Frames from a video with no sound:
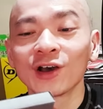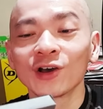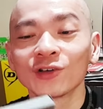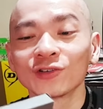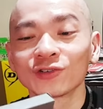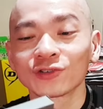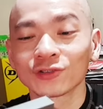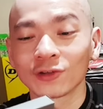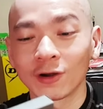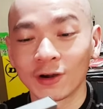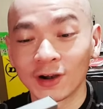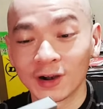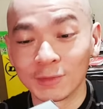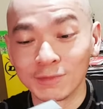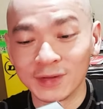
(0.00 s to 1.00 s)

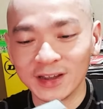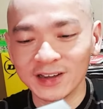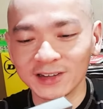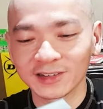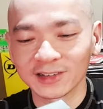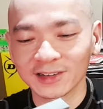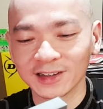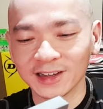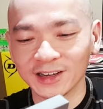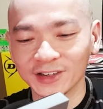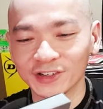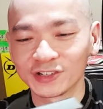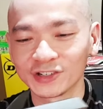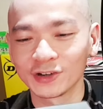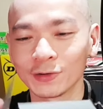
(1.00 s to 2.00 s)
store a bit,
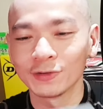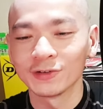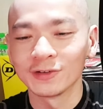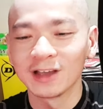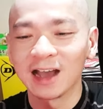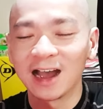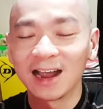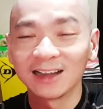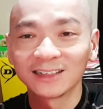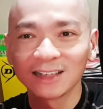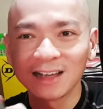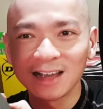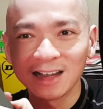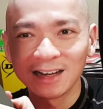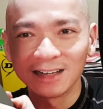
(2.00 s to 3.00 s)
show you guys
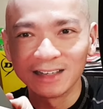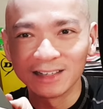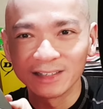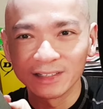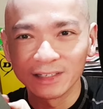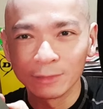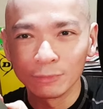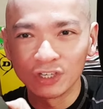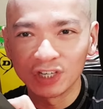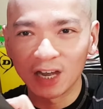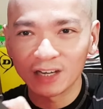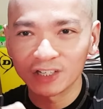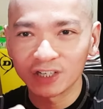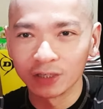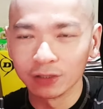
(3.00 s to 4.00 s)
the SIM
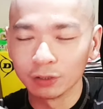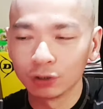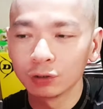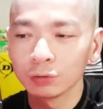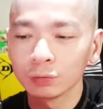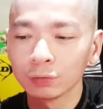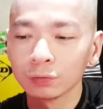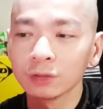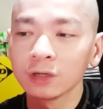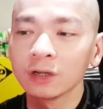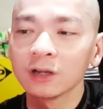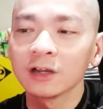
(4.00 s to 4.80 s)
injection too.